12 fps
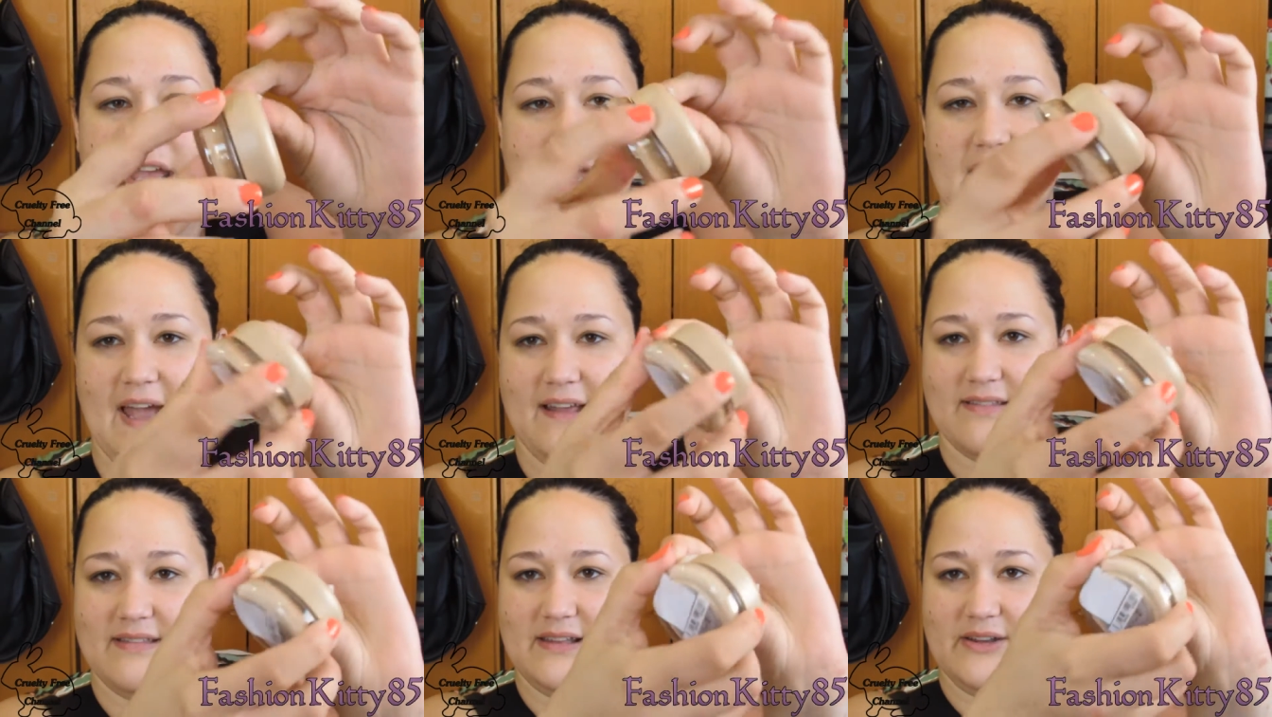It
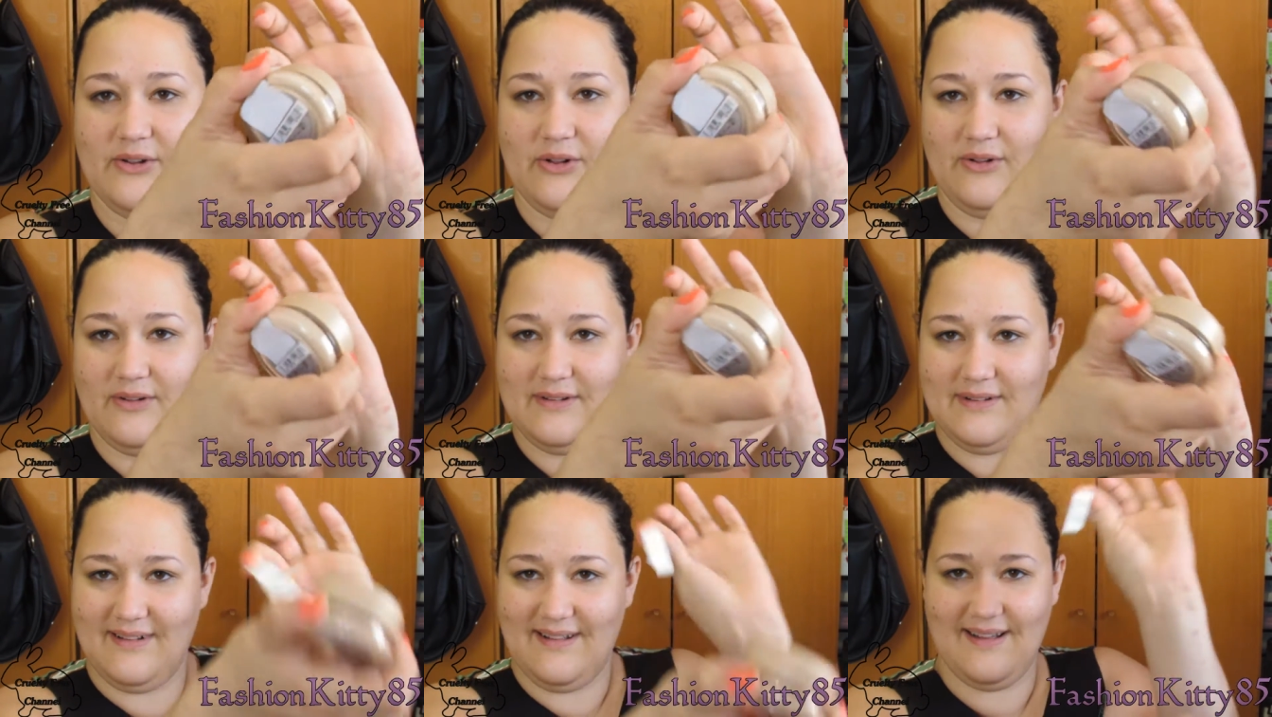has the little
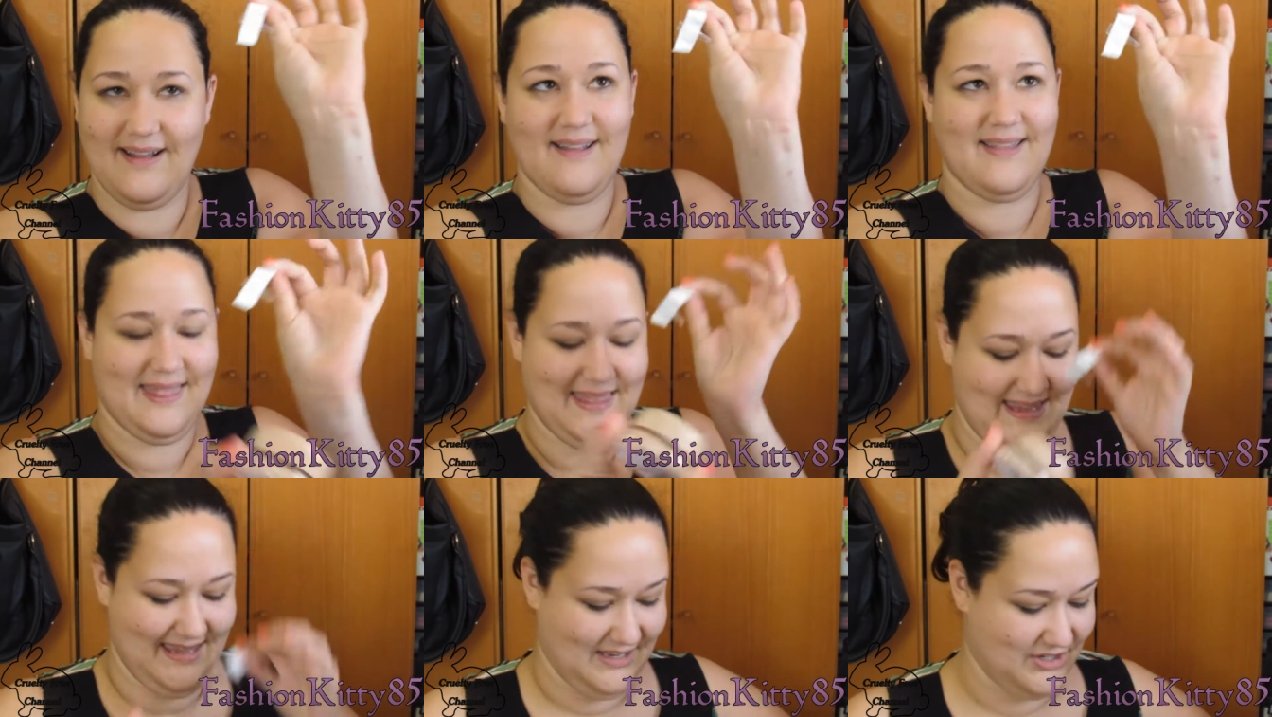
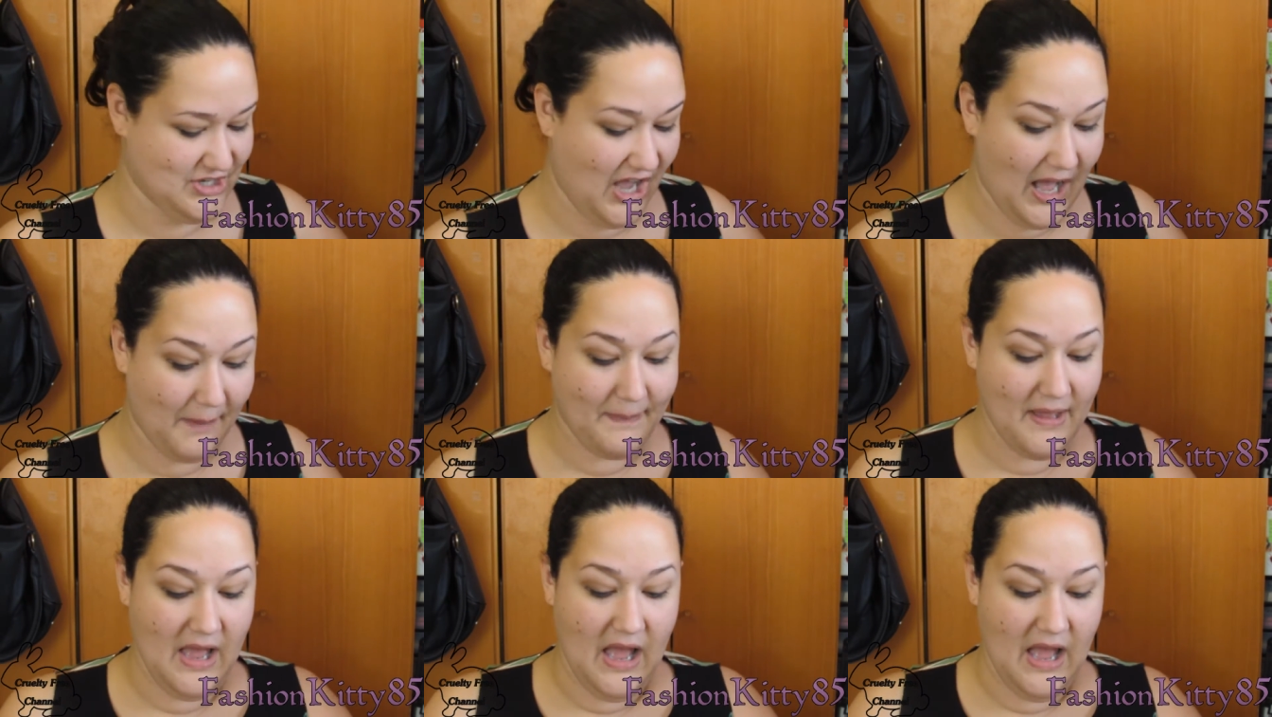thingy on top.